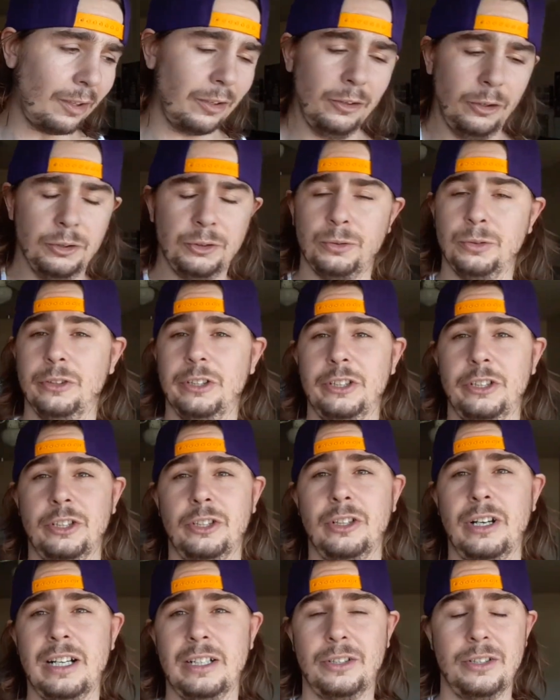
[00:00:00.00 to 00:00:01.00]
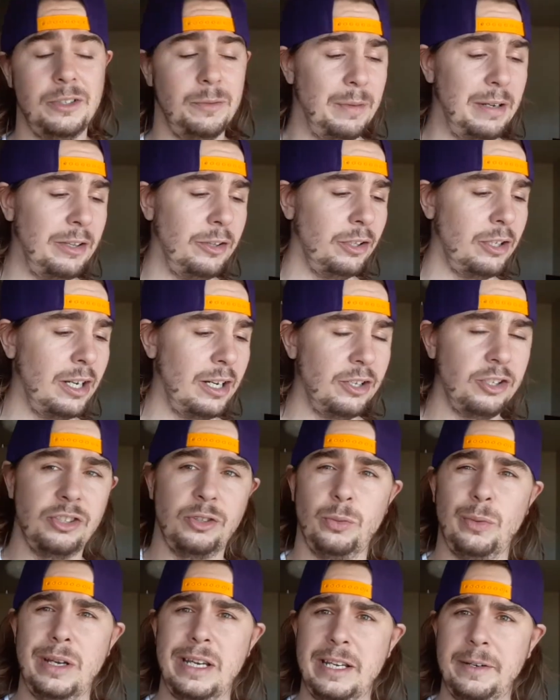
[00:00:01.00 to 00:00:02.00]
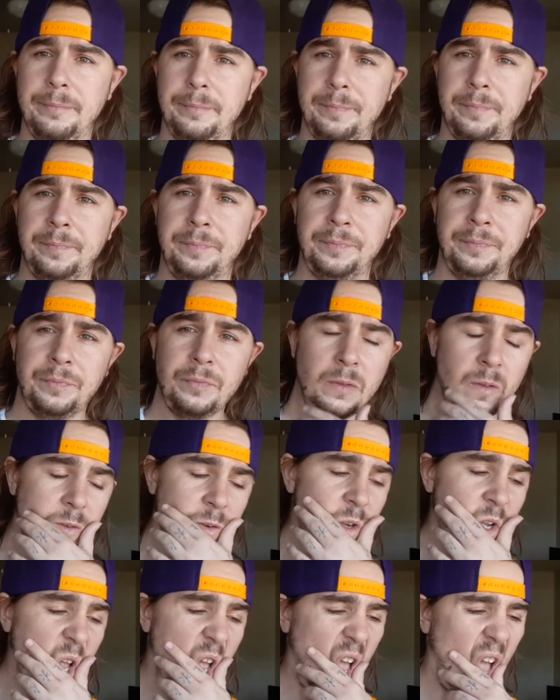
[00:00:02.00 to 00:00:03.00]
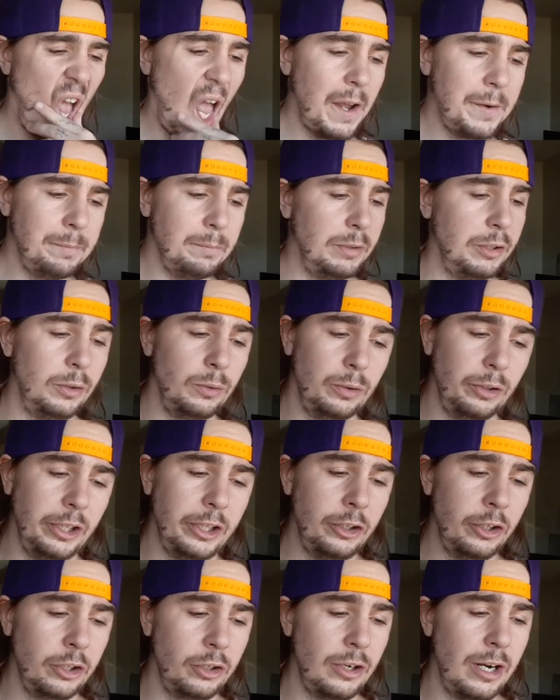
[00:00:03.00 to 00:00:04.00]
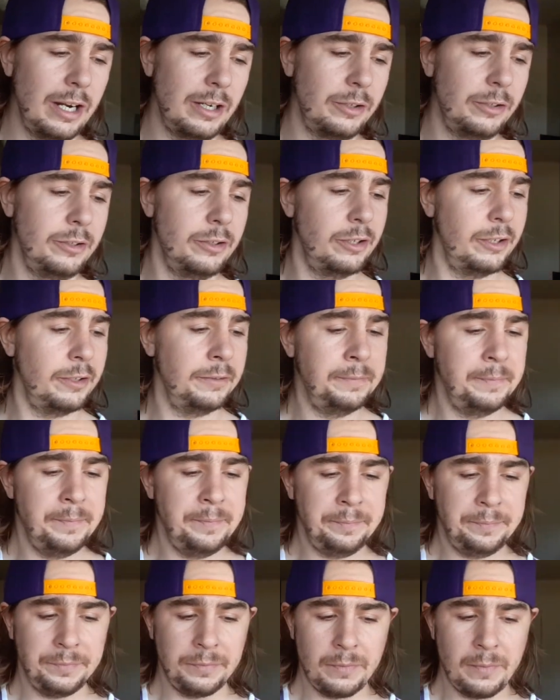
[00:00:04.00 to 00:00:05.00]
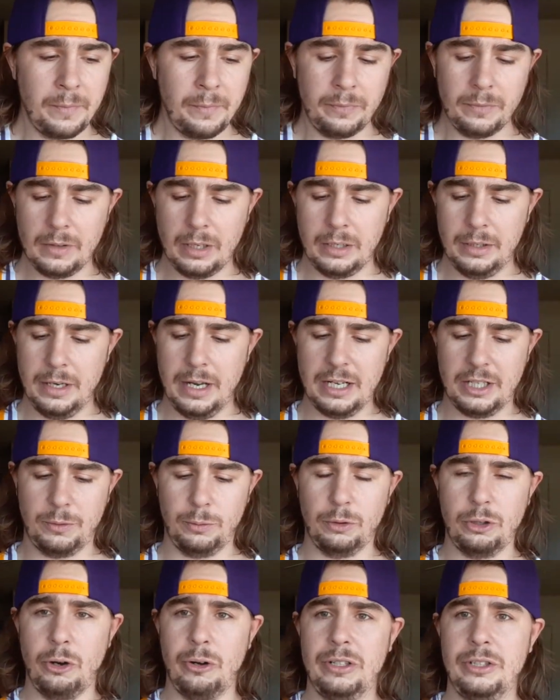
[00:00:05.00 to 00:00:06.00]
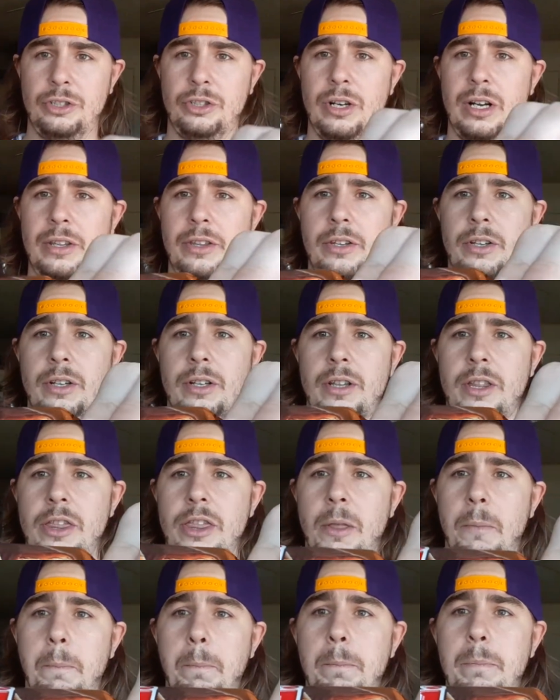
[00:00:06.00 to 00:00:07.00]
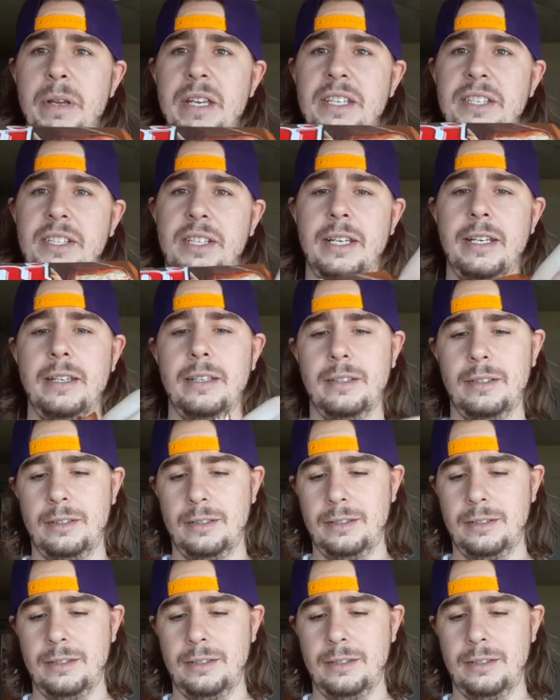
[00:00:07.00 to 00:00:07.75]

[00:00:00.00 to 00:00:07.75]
Those are really good crackers, man. They're kind of sweet, but they're really good crackers. Next, we'll go ahead and try the, the biscuit.